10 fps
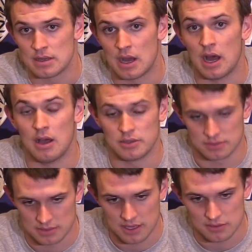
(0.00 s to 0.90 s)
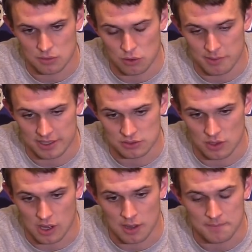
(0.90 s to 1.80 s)
Uh, yeah, it was quarterback
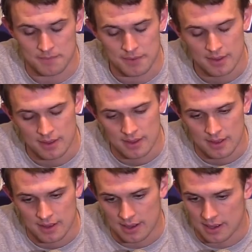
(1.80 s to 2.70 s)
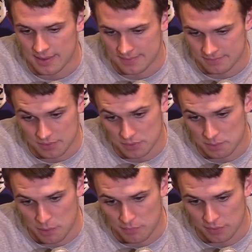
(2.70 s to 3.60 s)
draw. Uh, it was
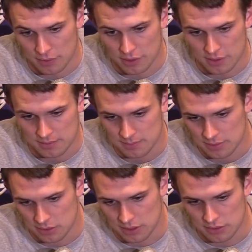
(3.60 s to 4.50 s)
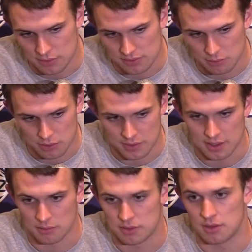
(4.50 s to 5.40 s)
a perfect look. You know, they do this weird
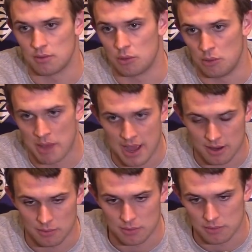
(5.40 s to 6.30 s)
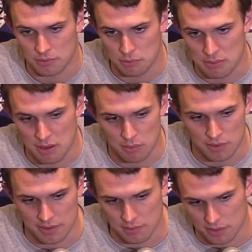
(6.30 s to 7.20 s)
thing with their will backer. We are three by
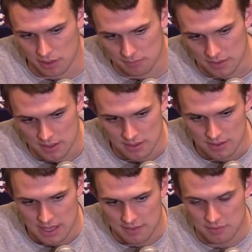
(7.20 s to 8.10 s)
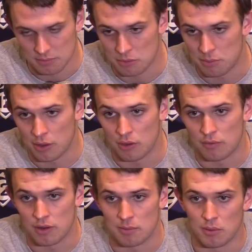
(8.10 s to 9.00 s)
one. They want to have him go play
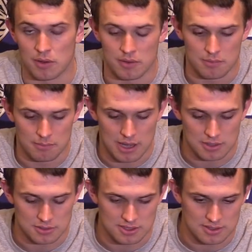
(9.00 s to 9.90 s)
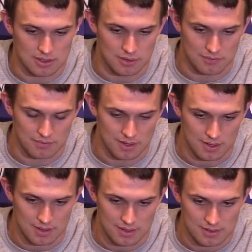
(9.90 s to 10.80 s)
over number one to the boundary. So
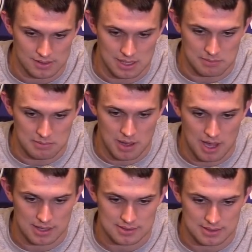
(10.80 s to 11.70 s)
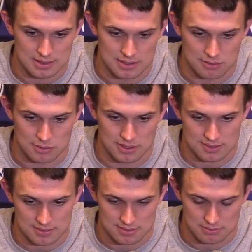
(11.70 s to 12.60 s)
it was an empty box. They did a
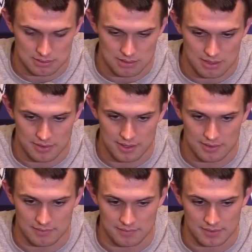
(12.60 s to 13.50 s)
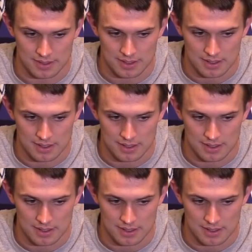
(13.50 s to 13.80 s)
twist, just went around it, and